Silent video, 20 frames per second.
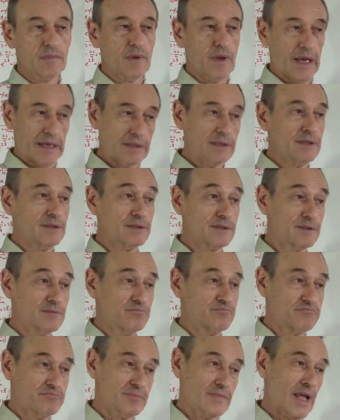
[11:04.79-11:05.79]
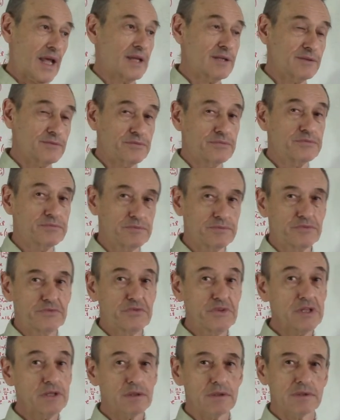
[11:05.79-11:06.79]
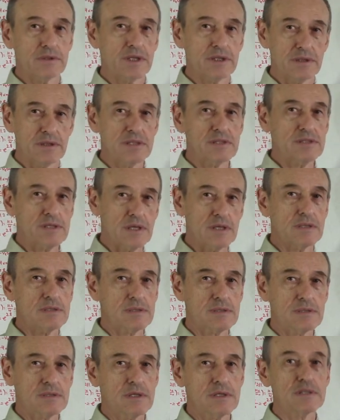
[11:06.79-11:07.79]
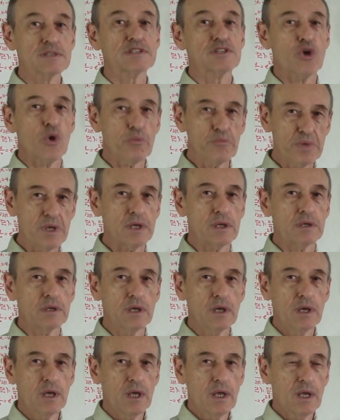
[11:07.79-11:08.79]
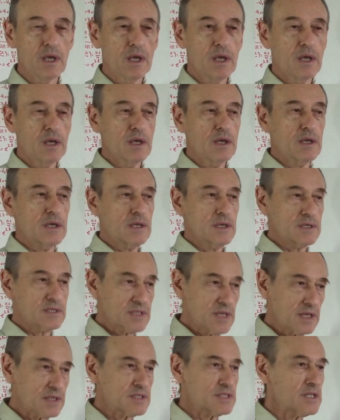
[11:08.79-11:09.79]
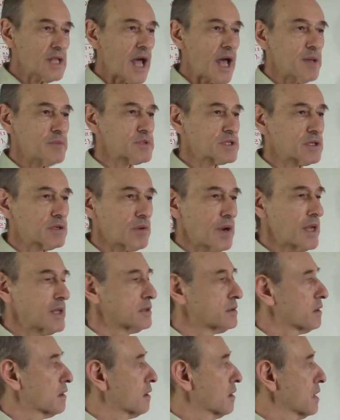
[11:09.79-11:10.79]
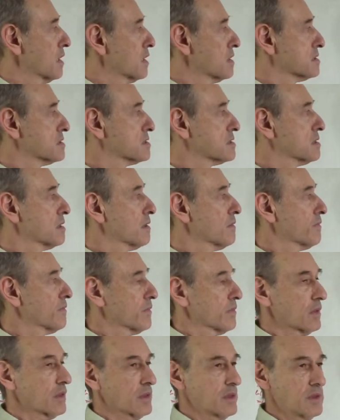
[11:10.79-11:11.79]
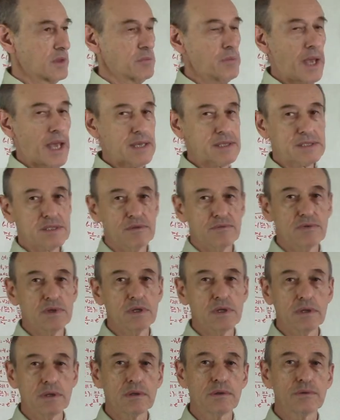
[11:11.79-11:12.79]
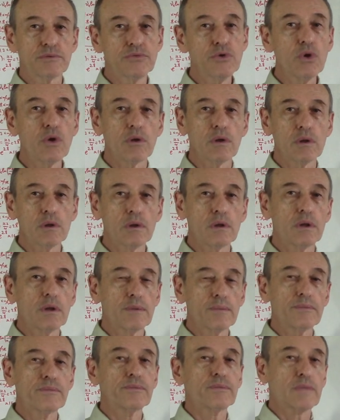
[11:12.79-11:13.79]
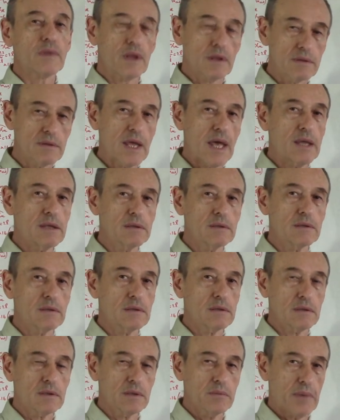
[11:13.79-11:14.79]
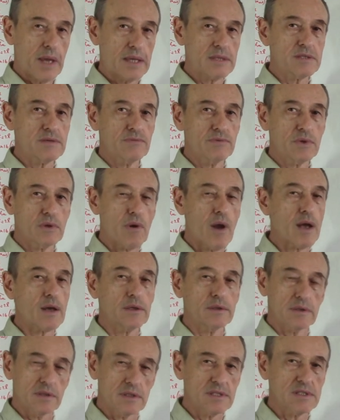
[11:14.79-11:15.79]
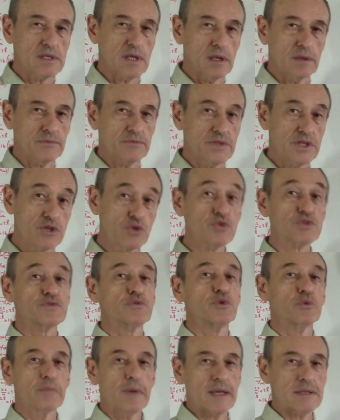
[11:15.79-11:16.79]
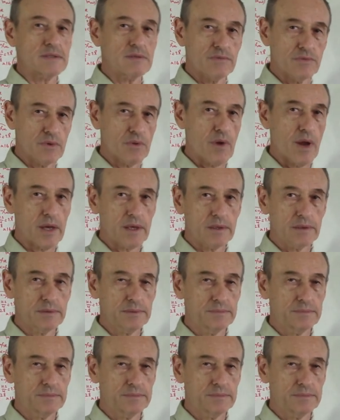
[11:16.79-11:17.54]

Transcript: I didn't kind of feel that this is so big. Six times greater is the mass of the fuel than the mass of the rocket itself, the useful mass of the rocket.